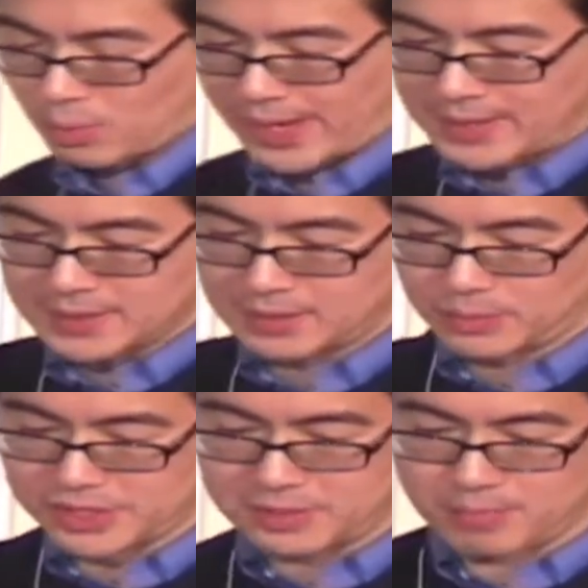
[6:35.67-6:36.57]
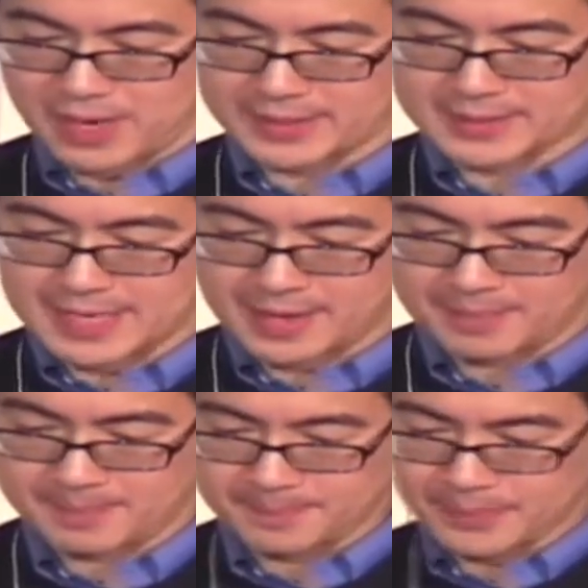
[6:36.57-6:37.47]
ways in which it breaks down.